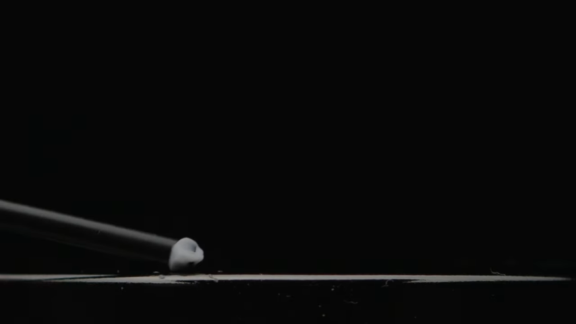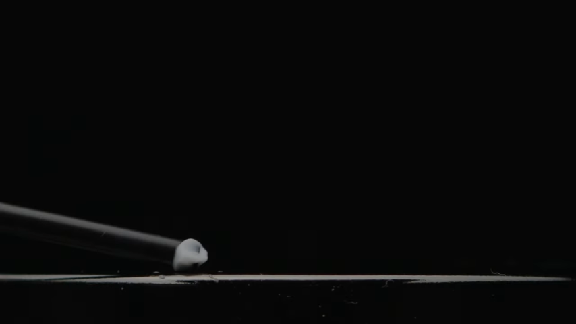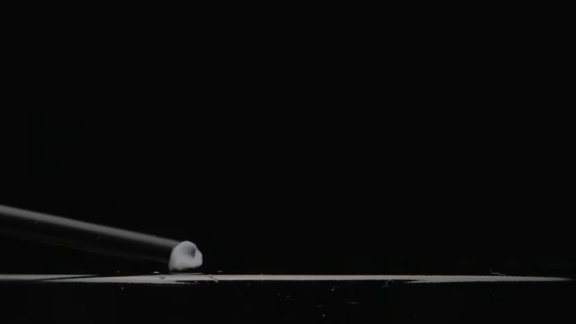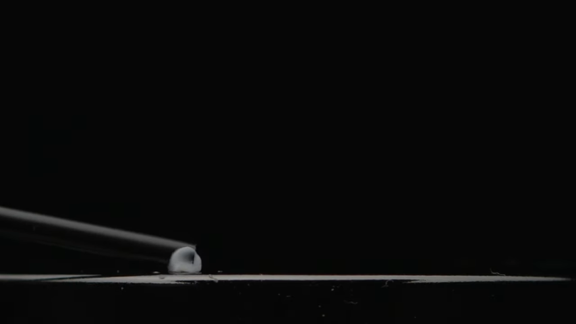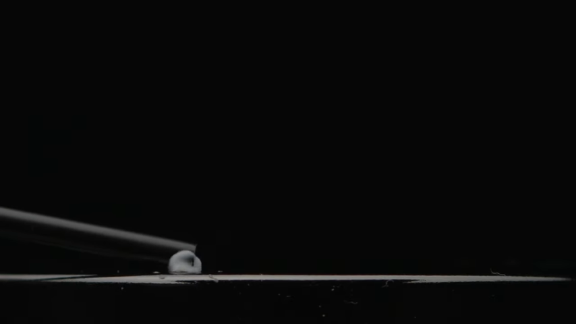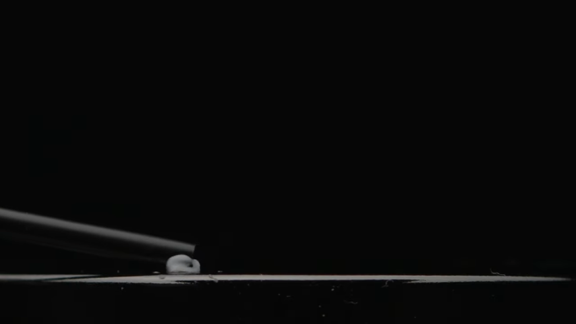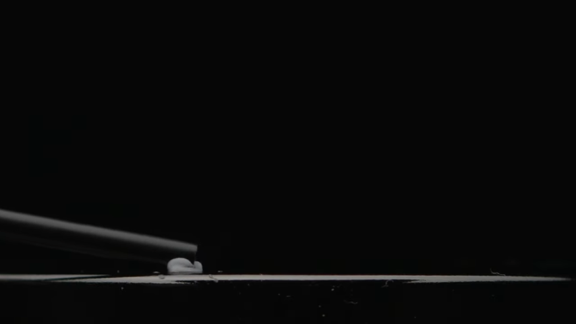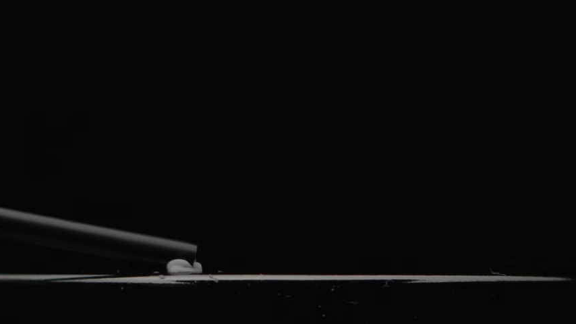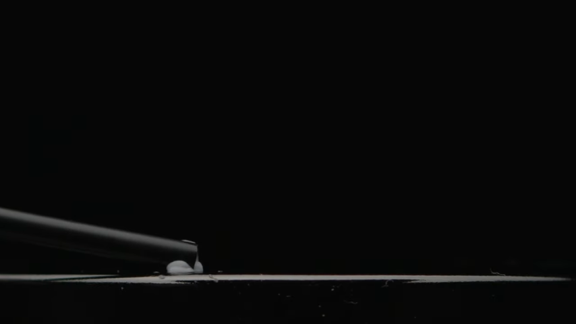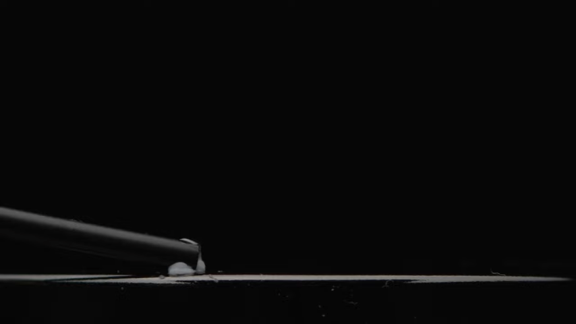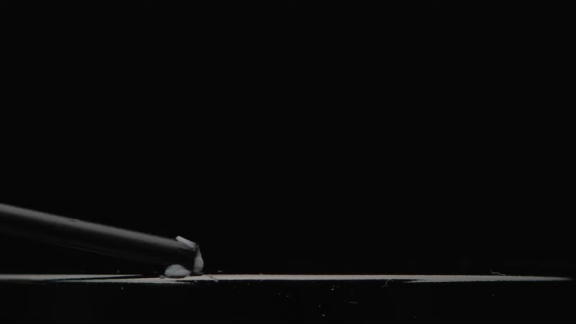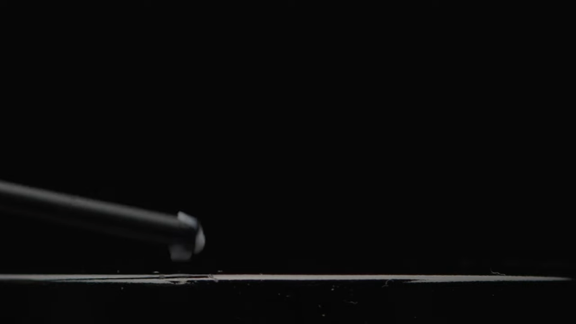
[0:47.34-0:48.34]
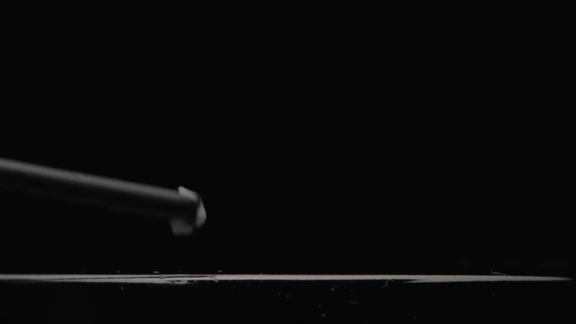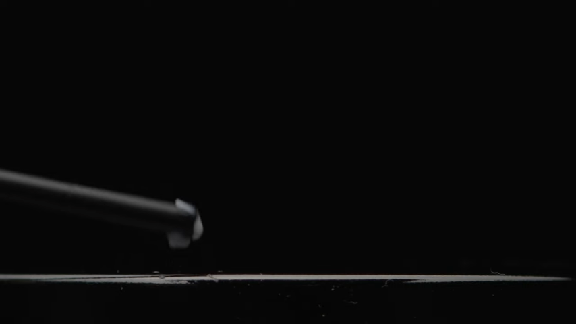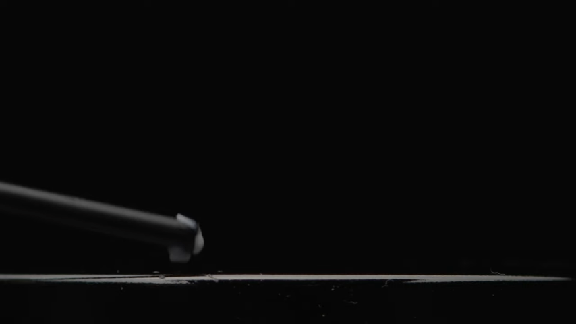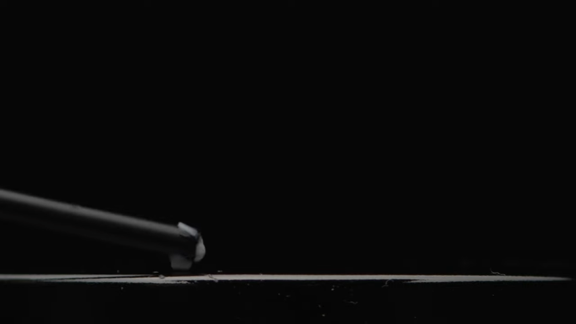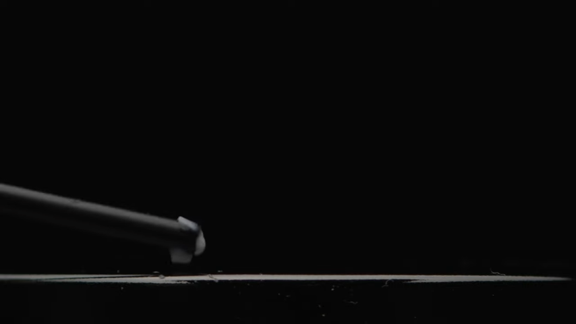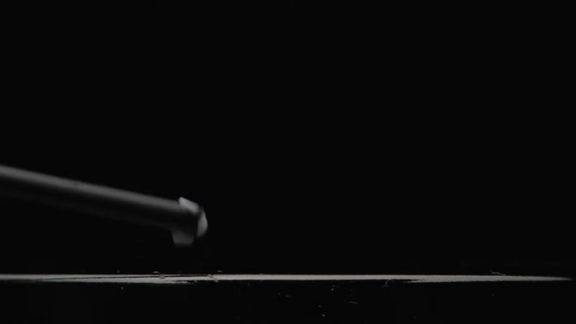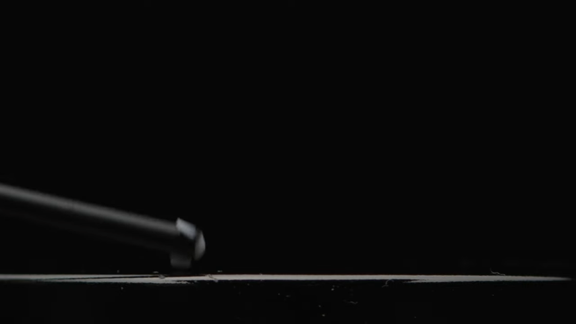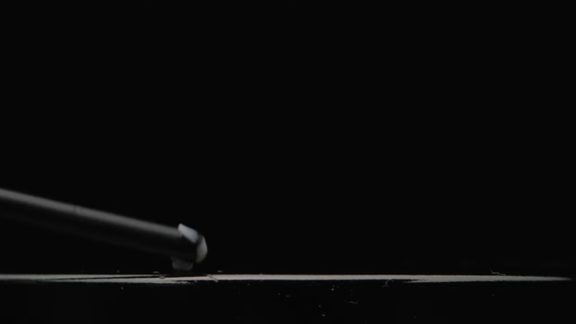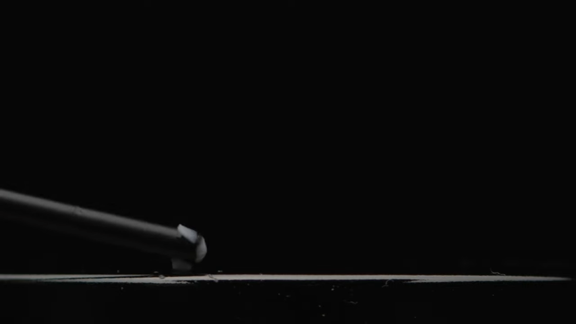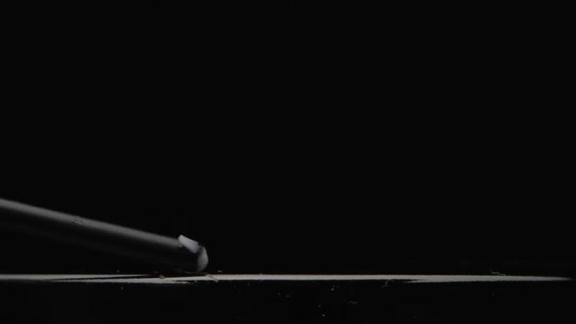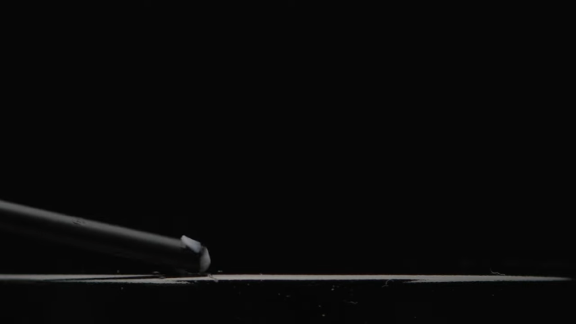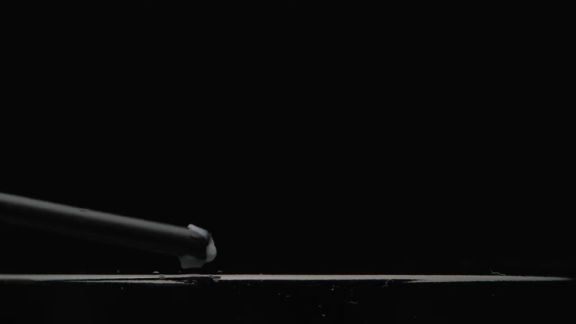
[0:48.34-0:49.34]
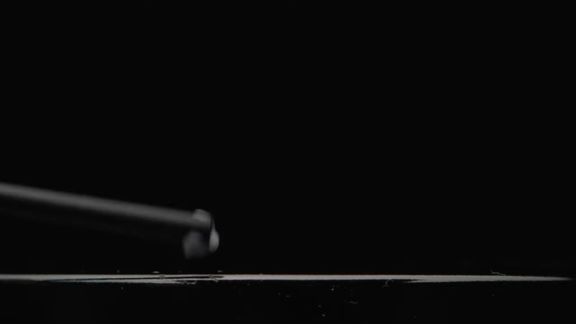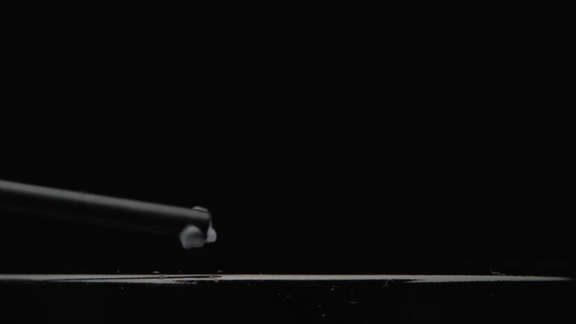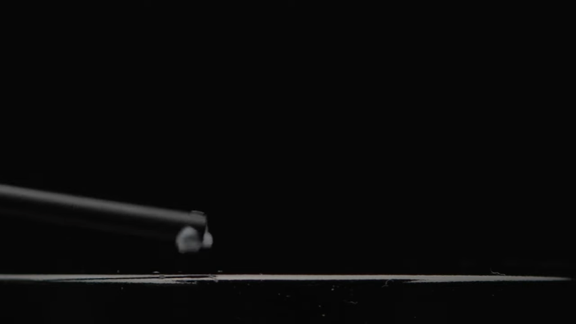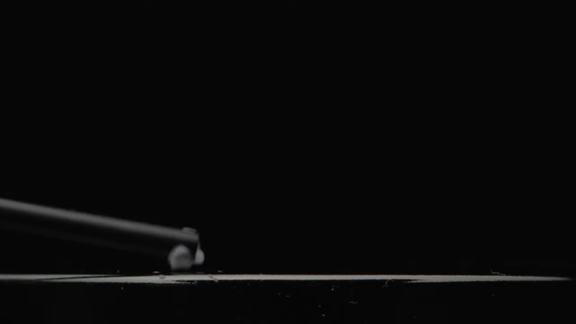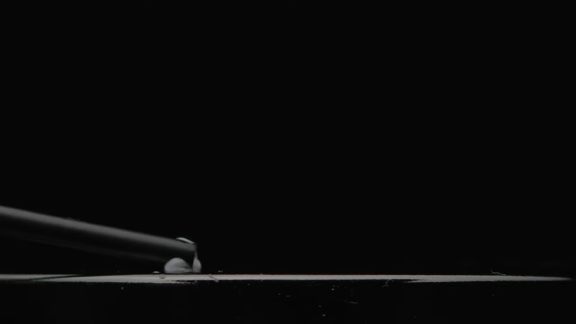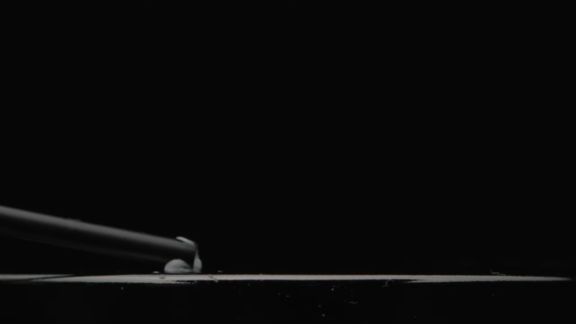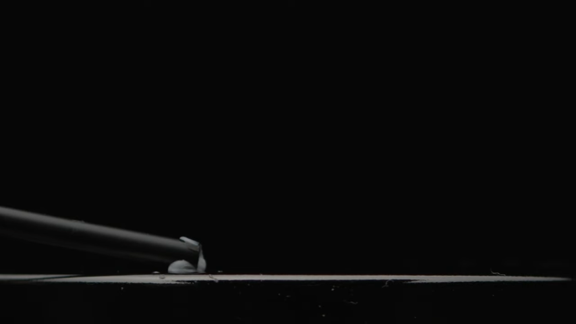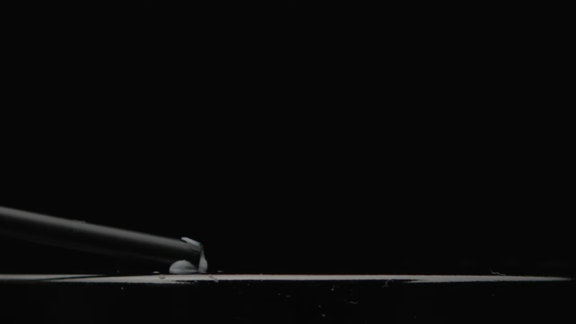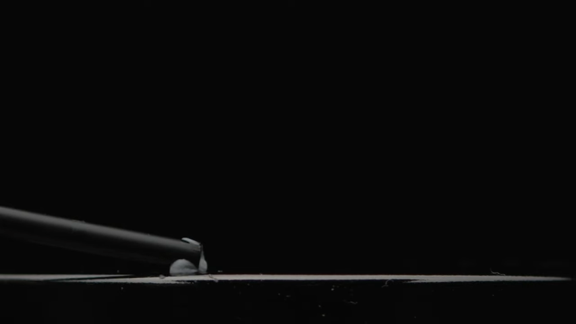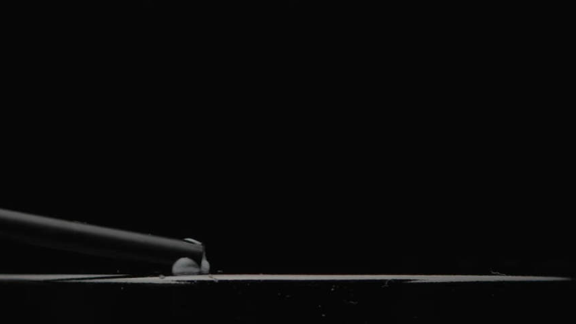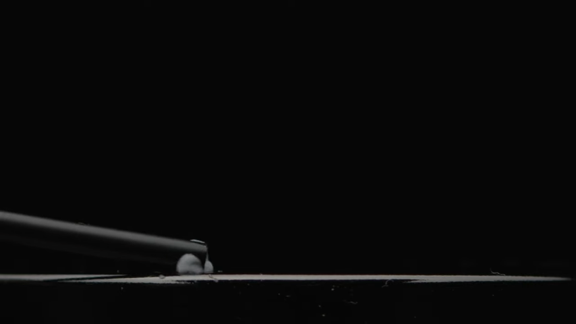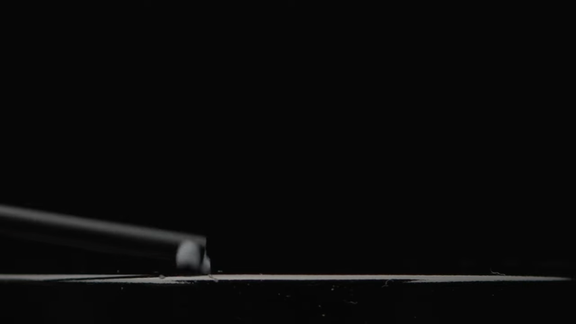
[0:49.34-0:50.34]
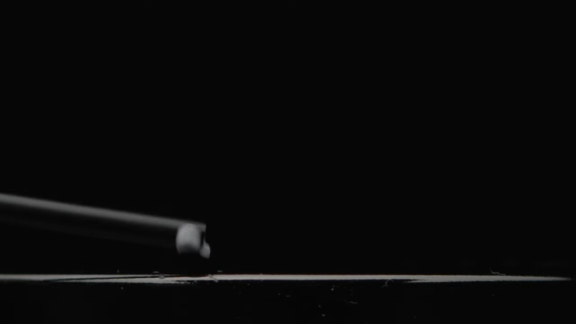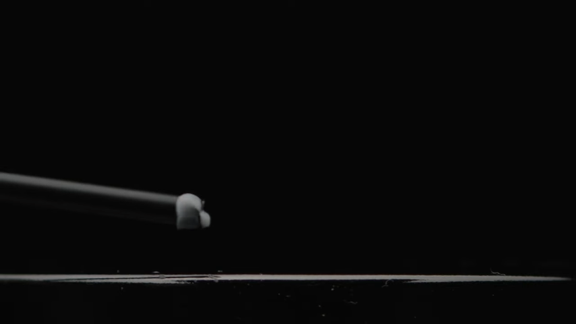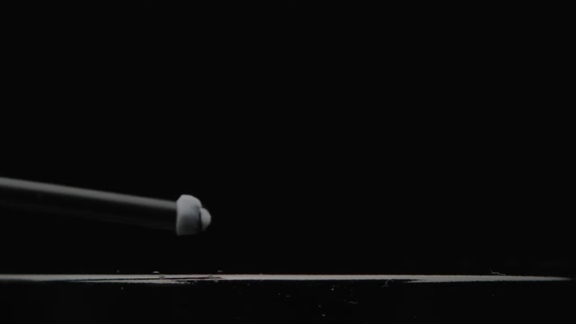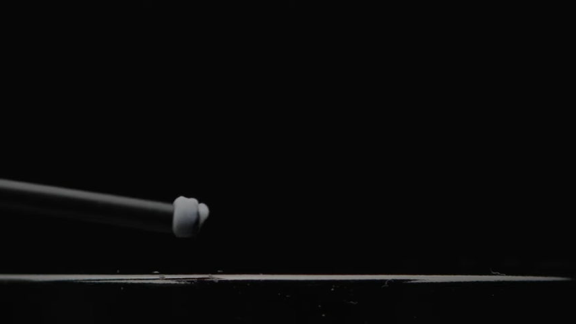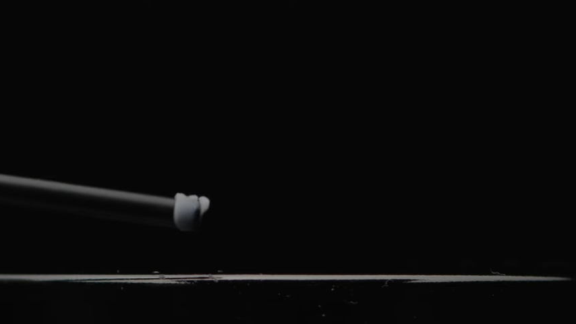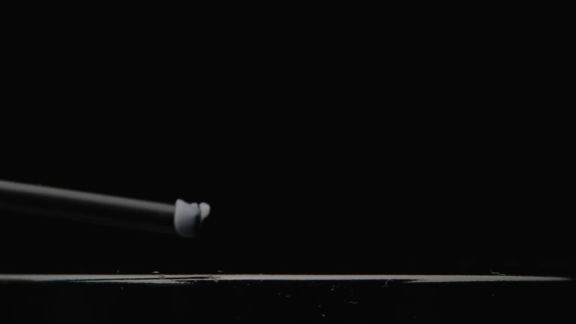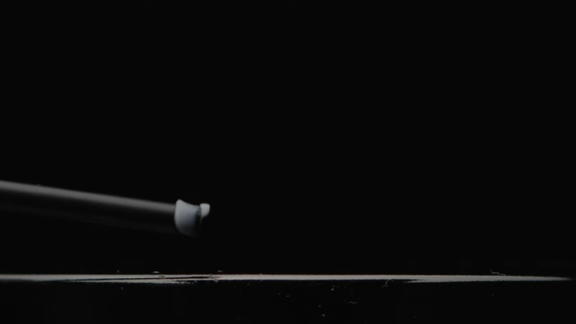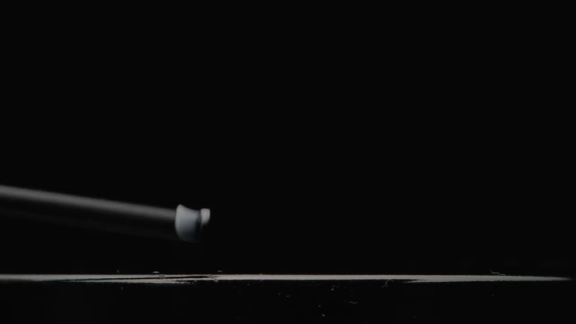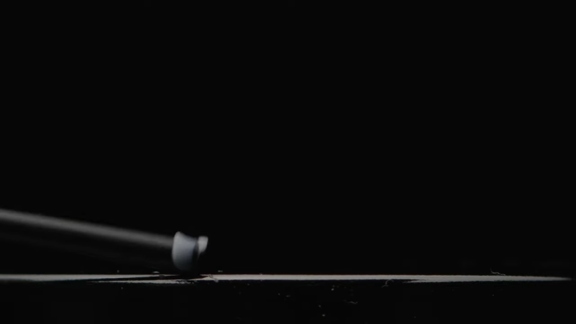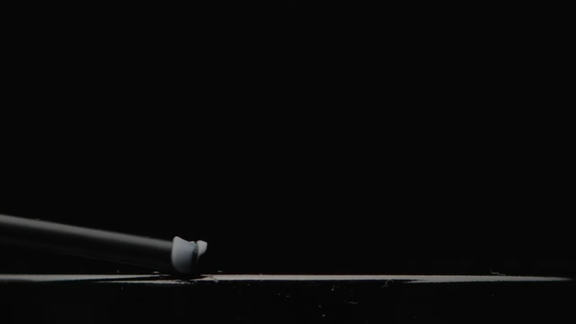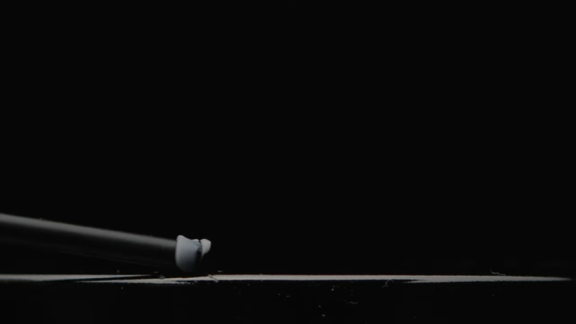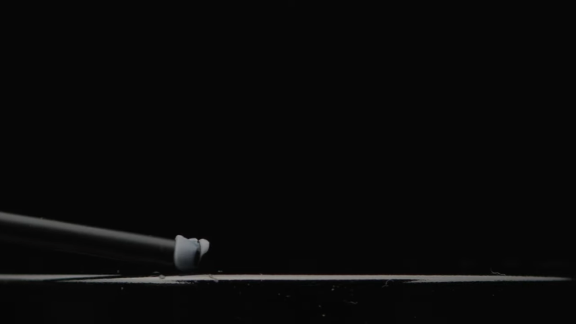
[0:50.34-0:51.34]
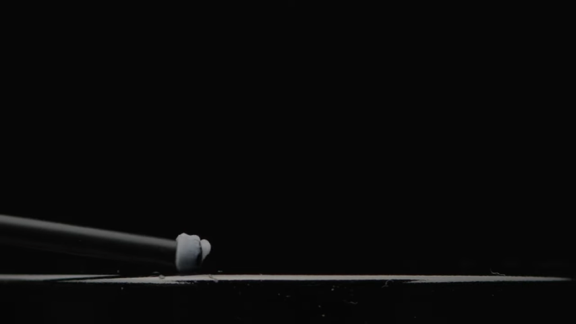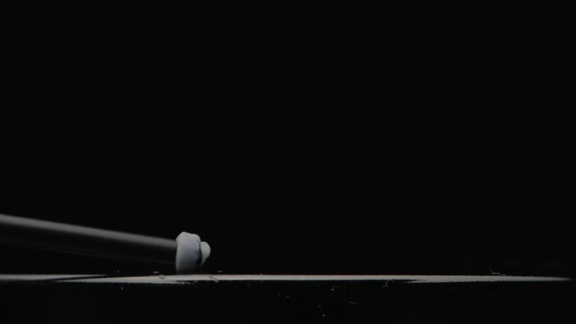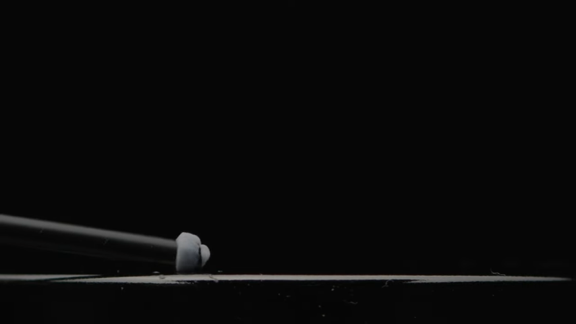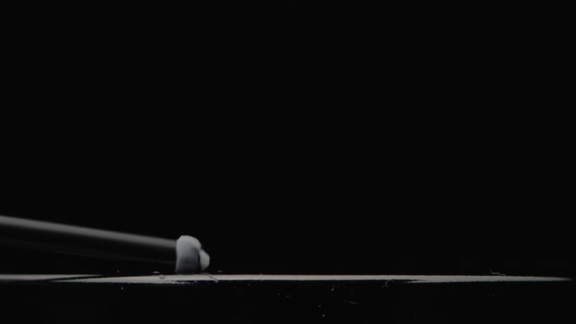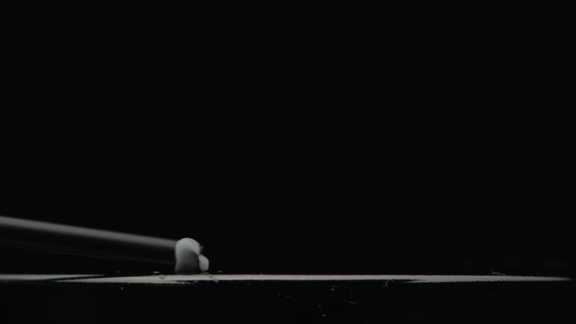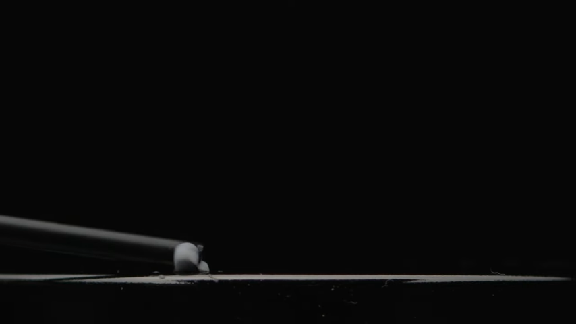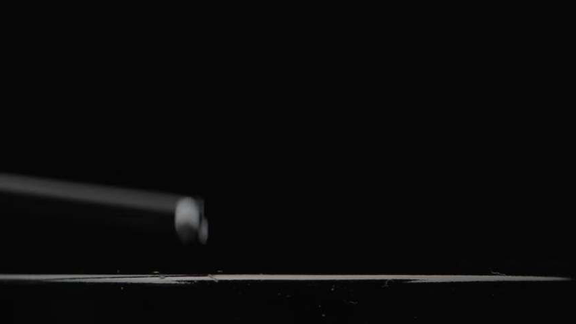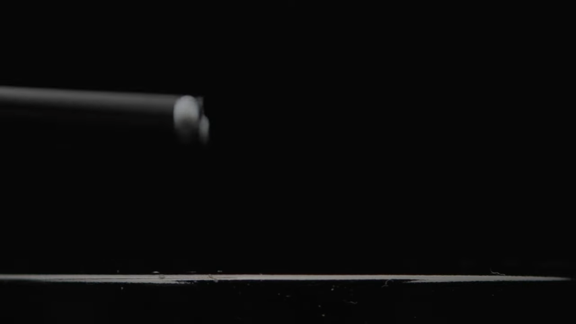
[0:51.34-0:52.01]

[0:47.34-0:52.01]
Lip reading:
No face is visible, so there are no lips to read.